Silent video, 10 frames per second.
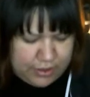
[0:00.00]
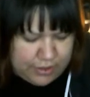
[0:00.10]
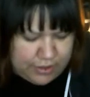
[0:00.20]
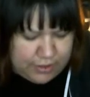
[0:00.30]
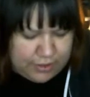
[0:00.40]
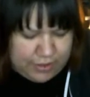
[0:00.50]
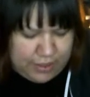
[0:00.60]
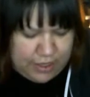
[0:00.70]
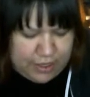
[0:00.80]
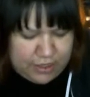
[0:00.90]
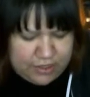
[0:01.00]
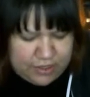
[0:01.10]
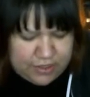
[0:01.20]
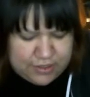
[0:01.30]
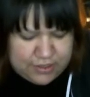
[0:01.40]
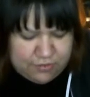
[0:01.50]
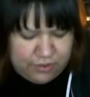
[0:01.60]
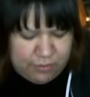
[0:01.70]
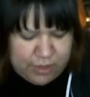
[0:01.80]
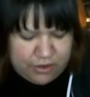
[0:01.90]
And it doesn't
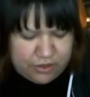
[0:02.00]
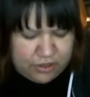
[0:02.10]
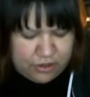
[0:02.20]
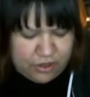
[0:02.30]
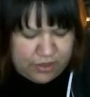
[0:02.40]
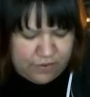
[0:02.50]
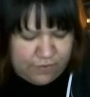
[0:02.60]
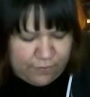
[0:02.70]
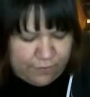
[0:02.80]
really matter to her if